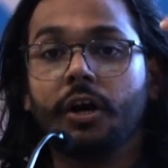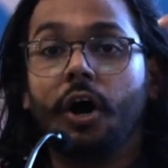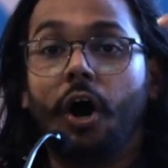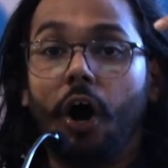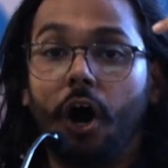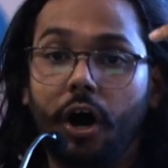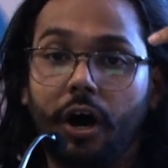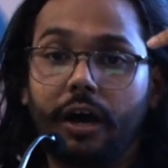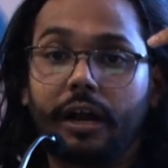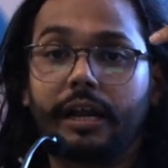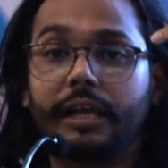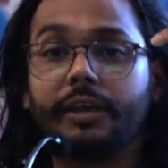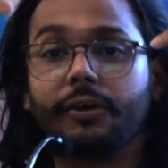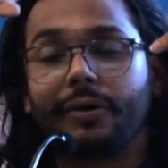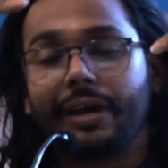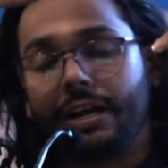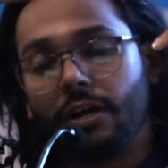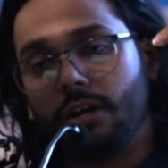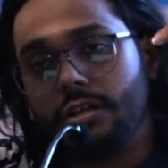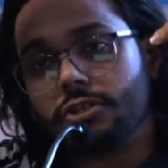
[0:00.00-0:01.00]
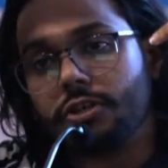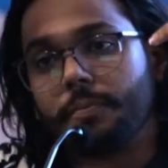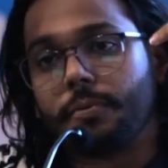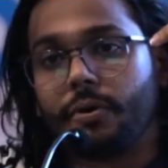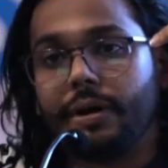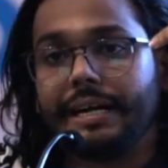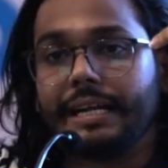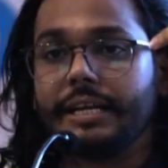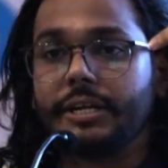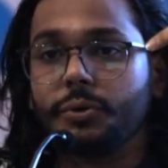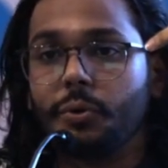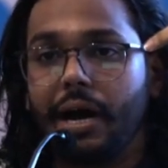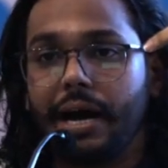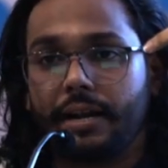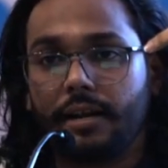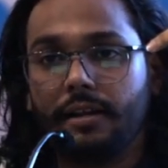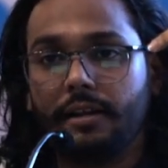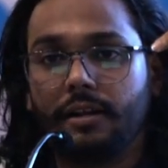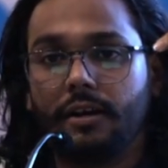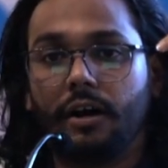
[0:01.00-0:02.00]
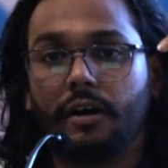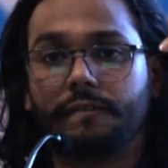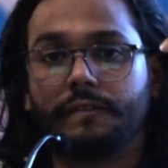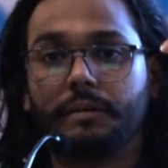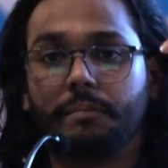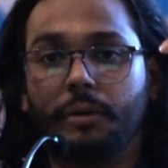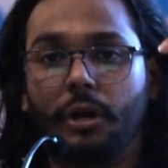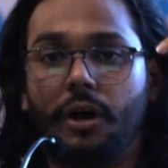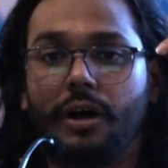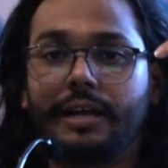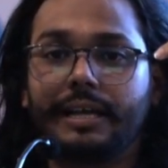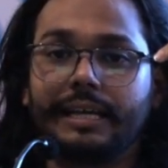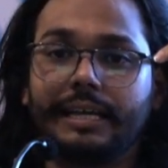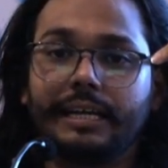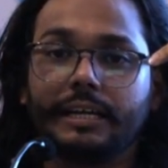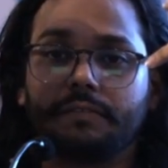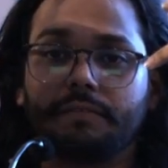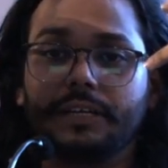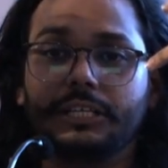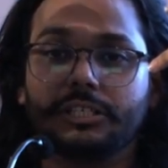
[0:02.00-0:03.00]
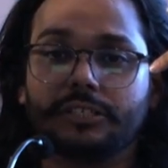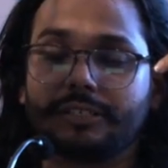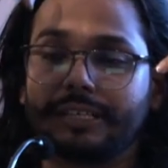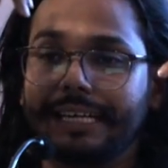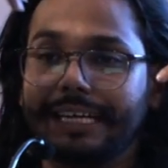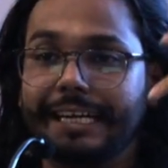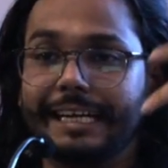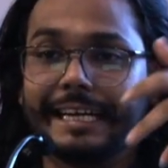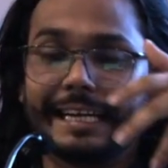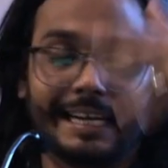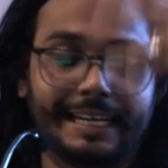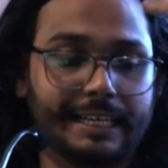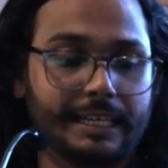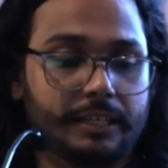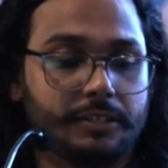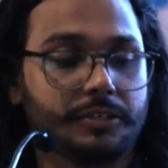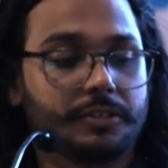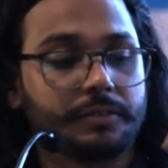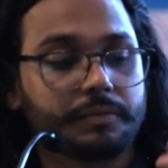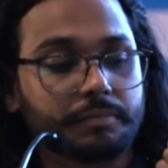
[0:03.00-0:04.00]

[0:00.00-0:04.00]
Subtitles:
or you can also provide an URL of the block, it will just read it and just